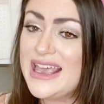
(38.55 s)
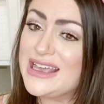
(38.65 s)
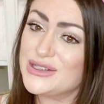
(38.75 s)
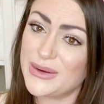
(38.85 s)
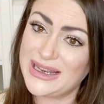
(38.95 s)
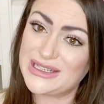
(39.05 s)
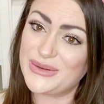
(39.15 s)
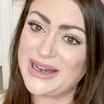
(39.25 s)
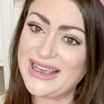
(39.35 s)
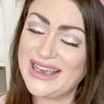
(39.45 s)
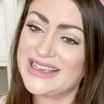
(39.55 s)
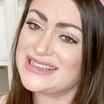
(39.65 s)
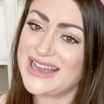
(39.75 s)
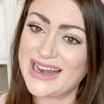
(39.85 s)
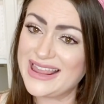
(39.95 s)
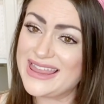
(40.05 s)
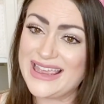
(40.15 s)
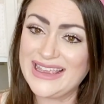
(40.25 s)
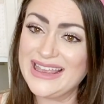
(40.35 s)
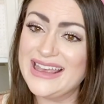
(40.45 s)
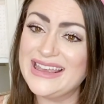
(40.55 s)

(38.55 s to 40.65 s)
in 2020 is not a thing.